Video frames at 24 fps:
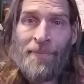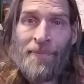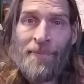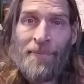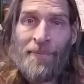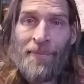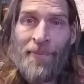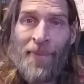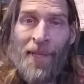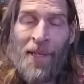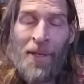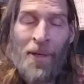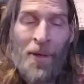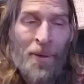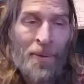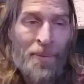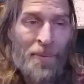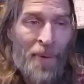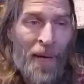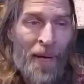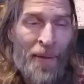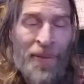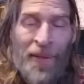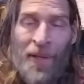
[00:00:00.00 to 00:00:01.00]
You know,
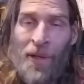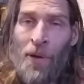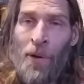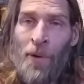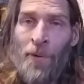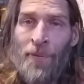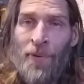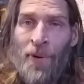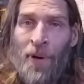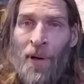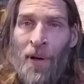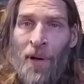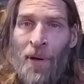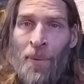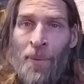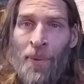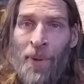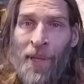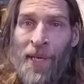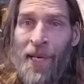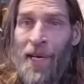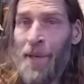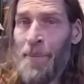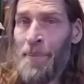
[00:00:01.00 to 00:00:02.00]
I think overall we're
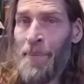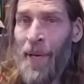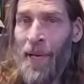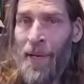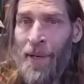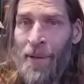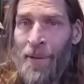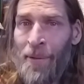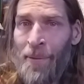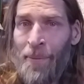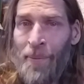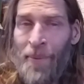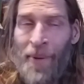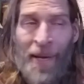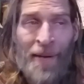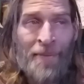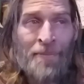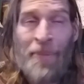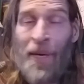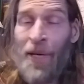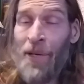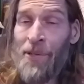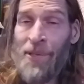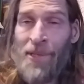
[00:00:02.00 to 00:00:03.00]
getting better. We have
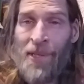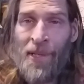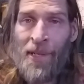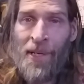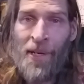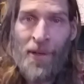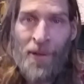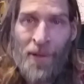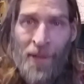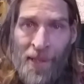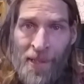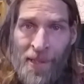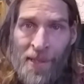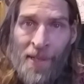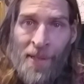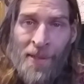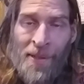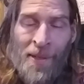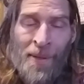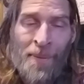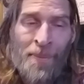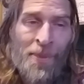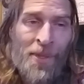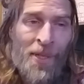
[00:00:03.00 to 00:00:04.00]
better security
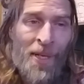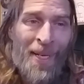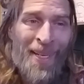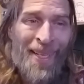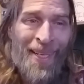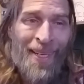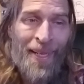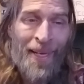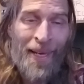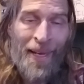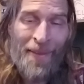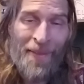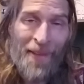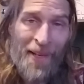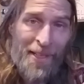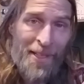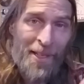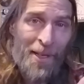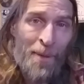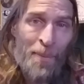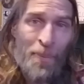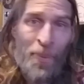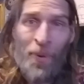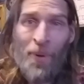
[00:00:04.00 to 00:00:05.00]
systems. And that's
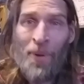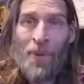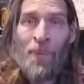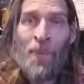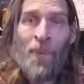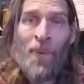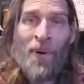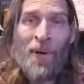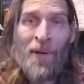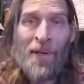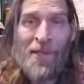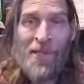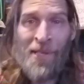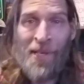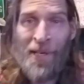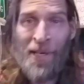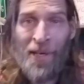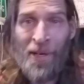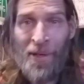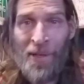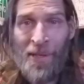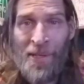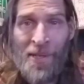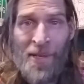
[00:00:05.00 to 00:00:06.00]
an important one. A
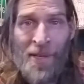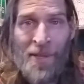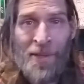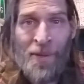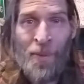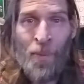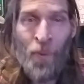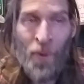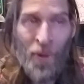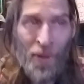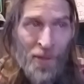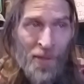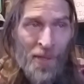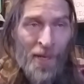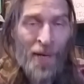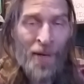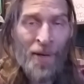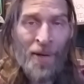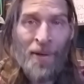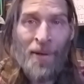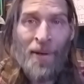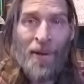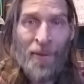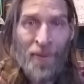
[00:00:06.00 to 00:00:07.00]
security system will
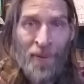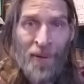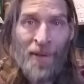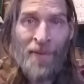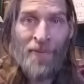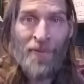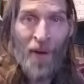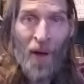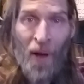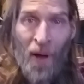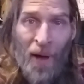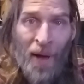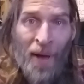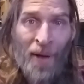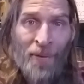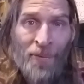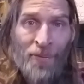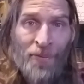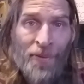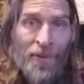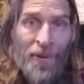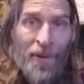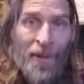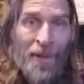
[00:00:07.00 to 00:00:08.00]
scare a thief
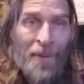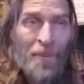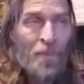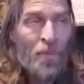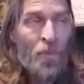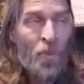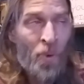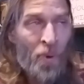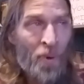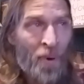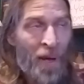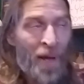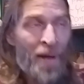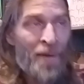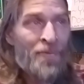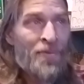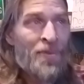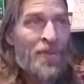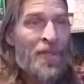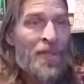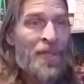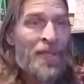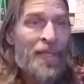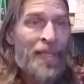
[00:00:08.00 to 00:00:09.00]
off more
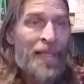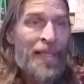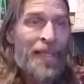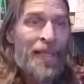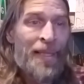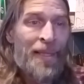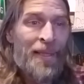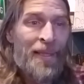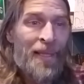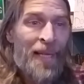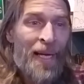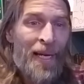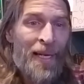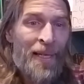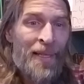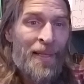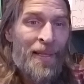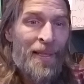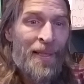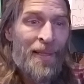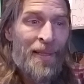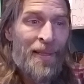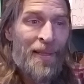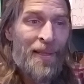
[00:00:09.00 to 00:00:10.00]
often
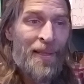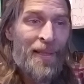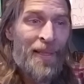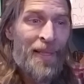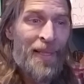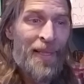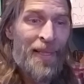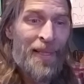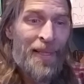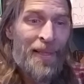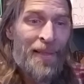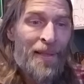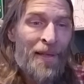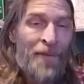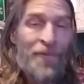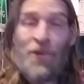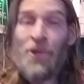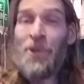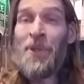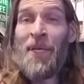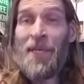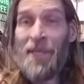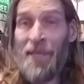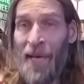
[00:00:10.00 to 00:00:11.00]
than if you
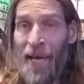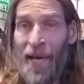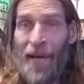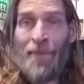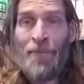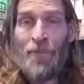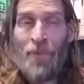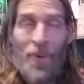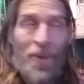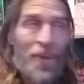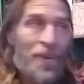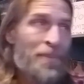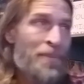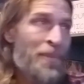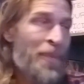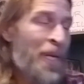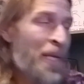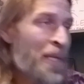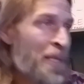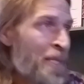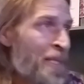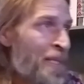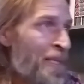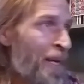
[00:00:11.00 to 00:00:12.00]
didn't have one,
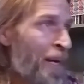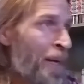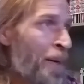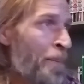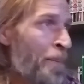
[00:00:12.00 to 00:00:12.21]
let's say.